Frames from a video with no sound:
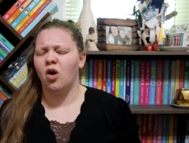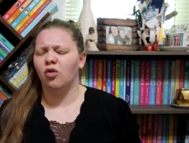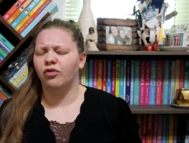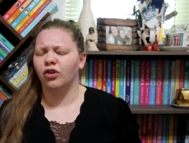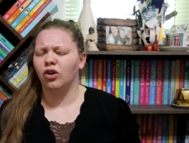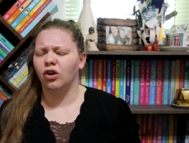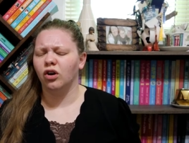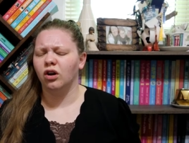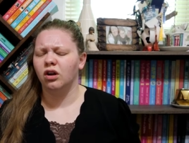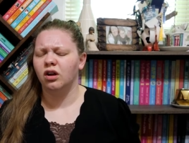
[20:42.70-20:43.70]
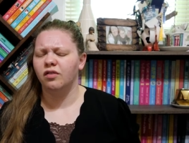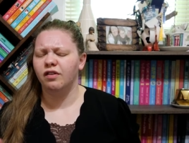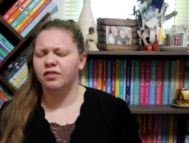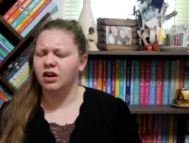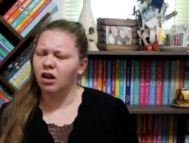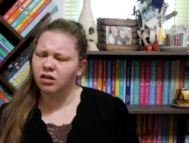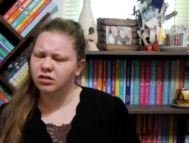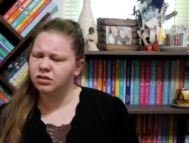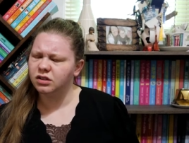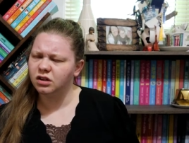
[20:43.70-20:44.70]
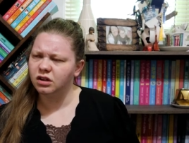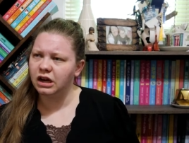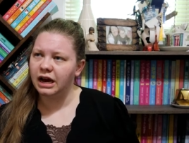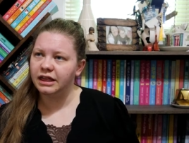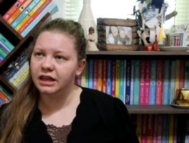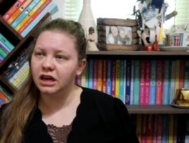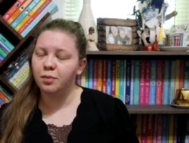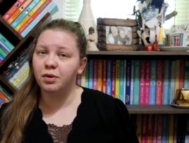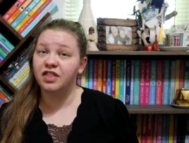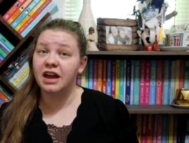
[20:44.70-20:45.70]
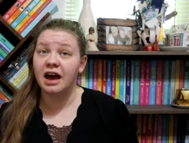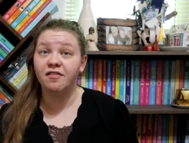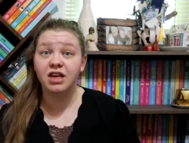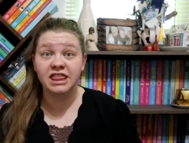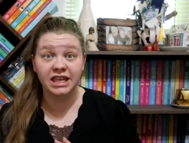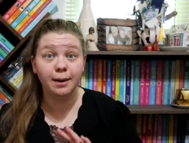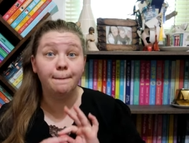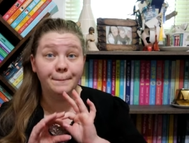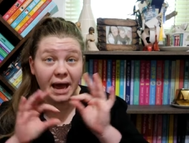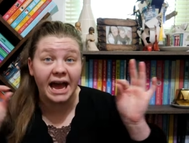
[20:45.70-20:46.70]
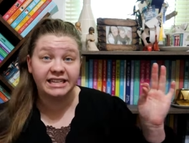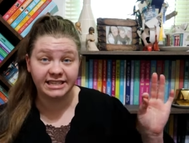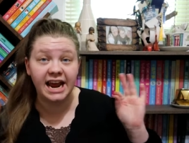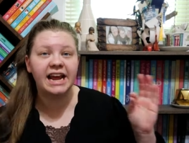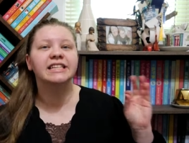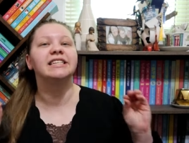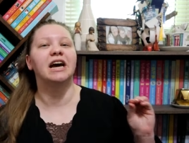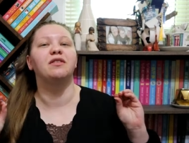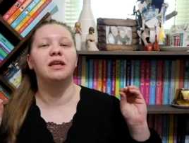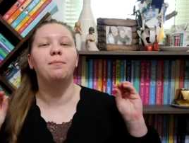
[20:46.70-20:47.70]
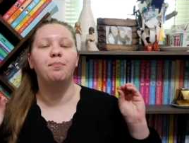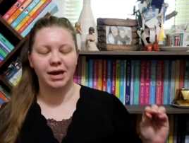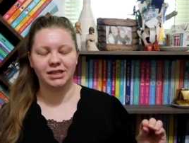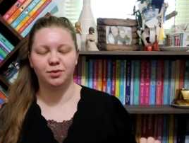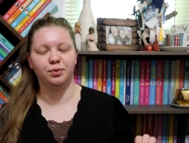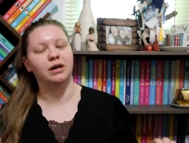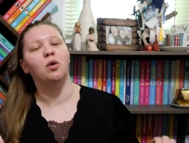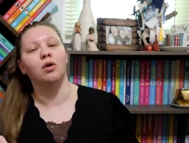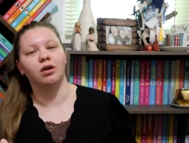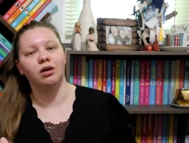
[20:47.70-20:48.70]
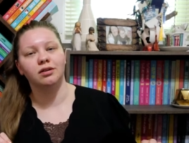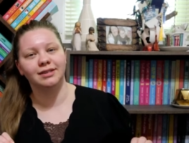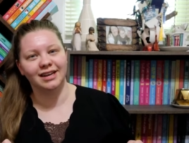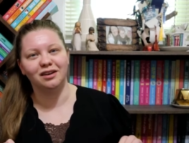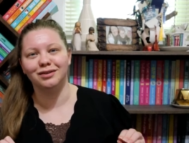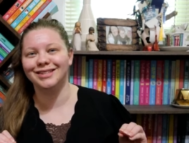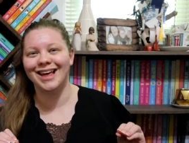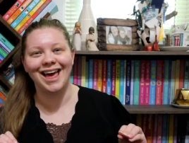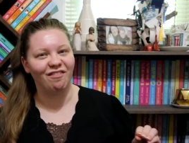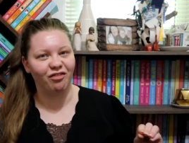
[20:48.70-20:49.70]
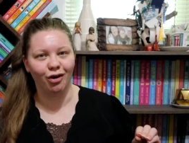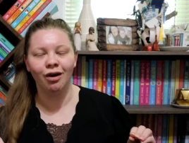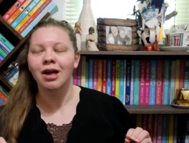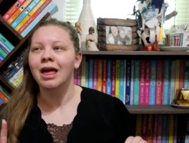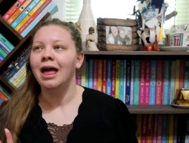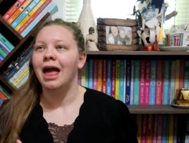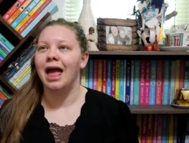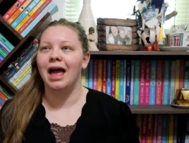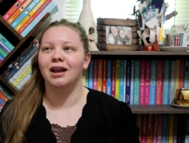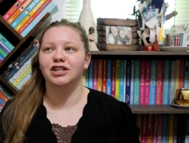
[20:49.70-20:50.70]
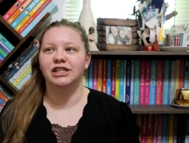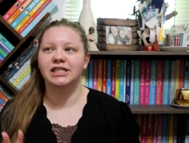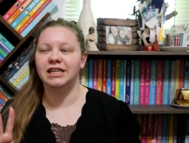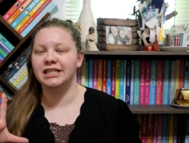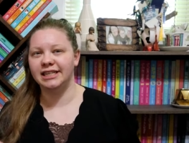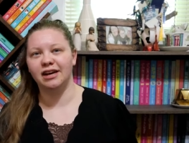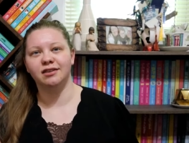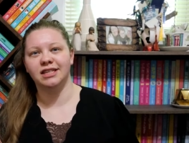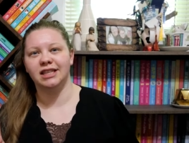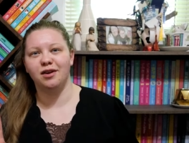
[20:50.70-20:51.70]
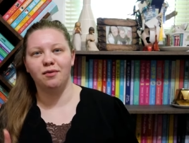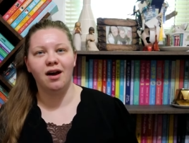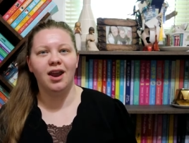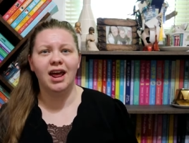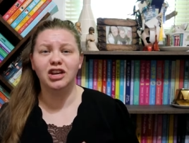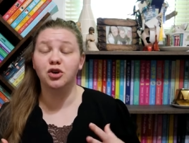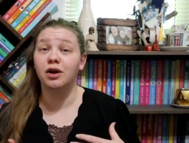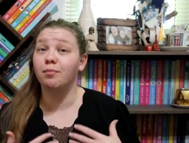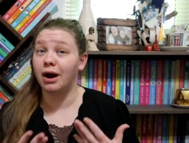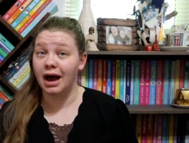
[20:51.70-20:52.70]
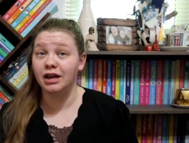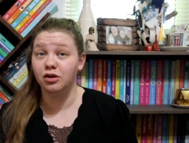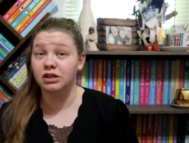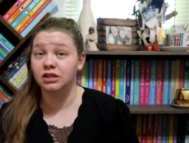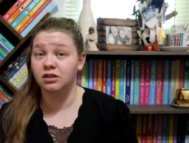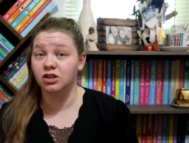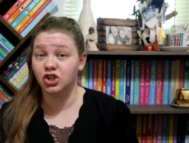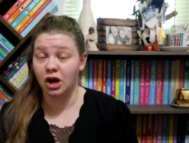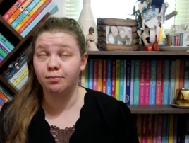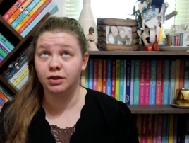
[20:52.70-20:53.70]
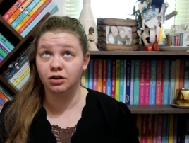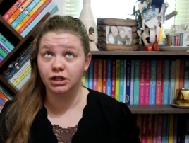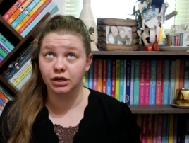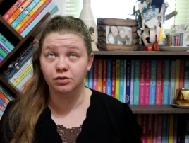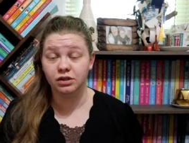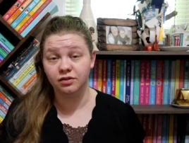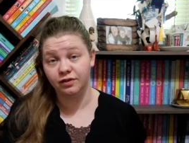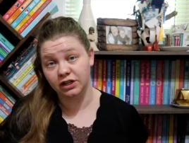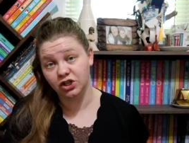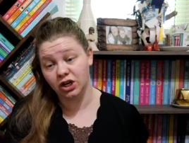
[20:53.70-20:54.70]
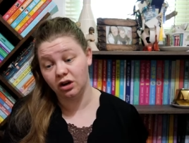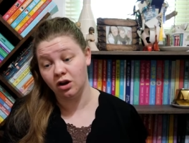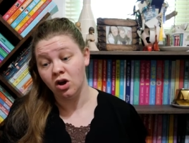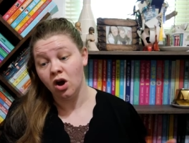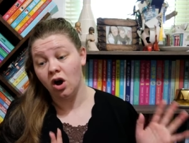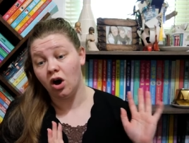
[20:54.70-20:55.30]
over $50 I think, but they have the best, hands down, the best pre-order sales ever. And just the sales that they run. And you can buy, you can shop their used fiction